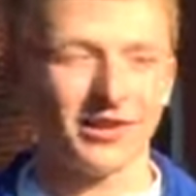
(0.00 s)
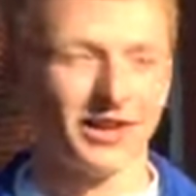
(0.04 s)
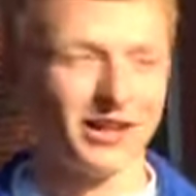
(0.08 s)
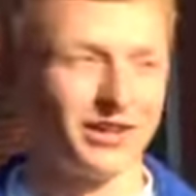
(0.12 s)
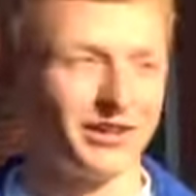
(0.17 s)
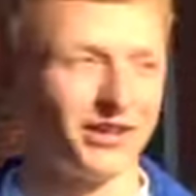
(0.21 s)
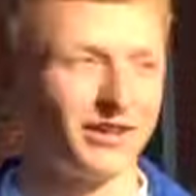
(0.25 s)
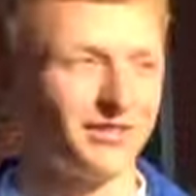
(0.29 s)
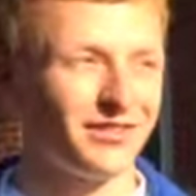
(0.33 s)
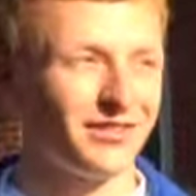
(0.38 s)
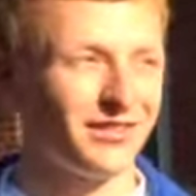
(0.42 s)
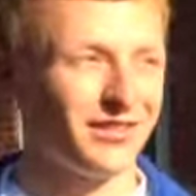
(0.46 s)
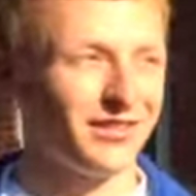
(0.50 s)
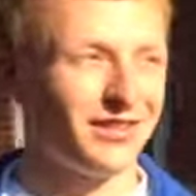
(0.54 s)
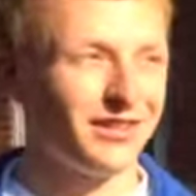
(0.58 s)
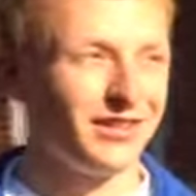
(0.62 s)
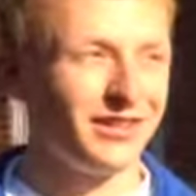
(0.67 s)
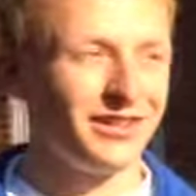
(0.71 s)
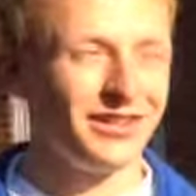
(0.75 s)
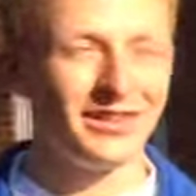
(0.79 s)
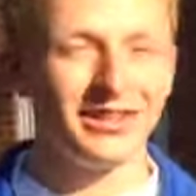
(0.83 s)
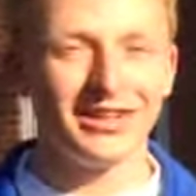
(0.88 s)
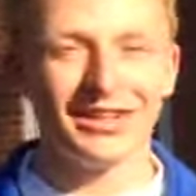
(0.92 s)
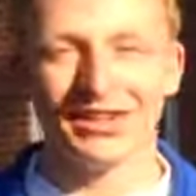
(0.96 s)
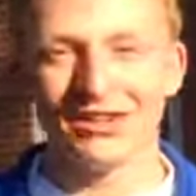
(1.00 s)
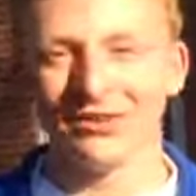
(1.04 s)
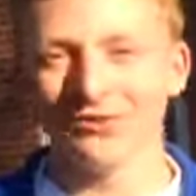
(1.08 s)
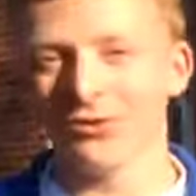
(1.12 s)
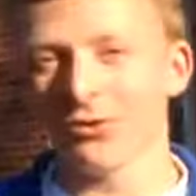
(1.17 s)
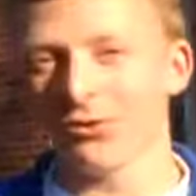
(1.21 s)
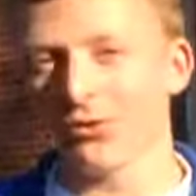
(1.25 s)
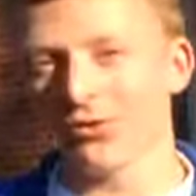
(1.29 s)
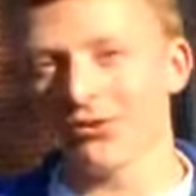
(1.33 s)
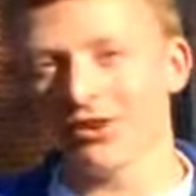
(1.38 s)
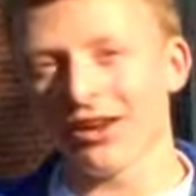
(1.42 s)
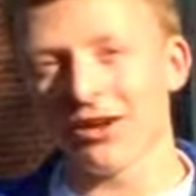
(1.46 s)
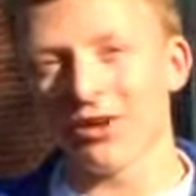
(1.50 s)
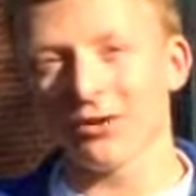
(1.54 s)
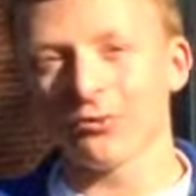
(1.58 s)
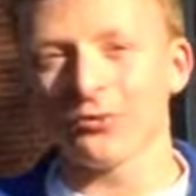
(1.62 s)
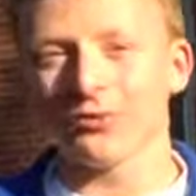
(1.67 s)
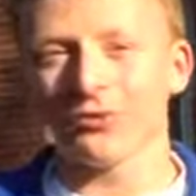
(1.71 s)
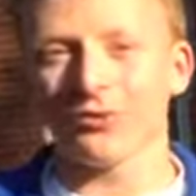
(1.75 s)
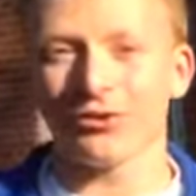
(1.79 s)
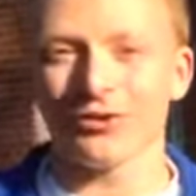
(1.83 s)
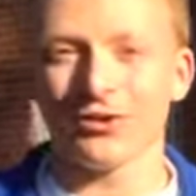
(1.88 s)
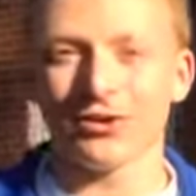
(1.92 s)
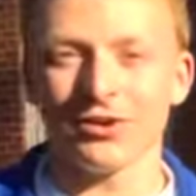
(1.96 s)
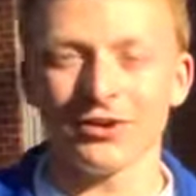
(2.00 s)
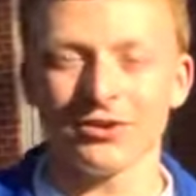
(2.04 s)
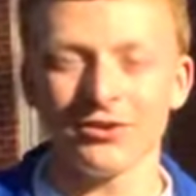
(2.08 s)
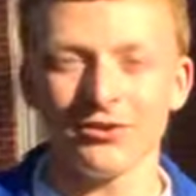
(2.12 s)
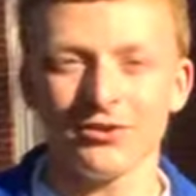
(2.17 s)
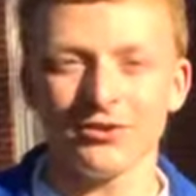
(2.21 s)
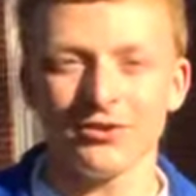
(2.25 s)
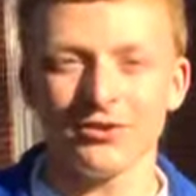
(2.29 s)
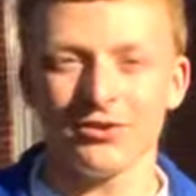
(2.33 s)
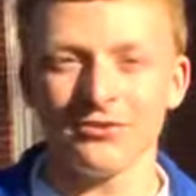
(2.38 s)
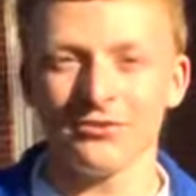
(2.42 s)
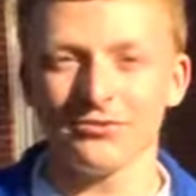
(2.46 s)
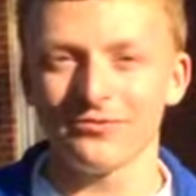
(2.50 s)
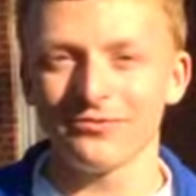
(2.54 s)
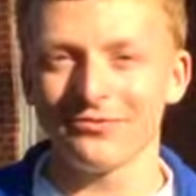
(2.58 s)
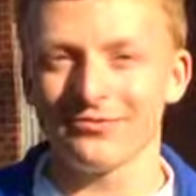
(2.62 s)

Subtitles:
ladies. And of course Aaron was looking good too.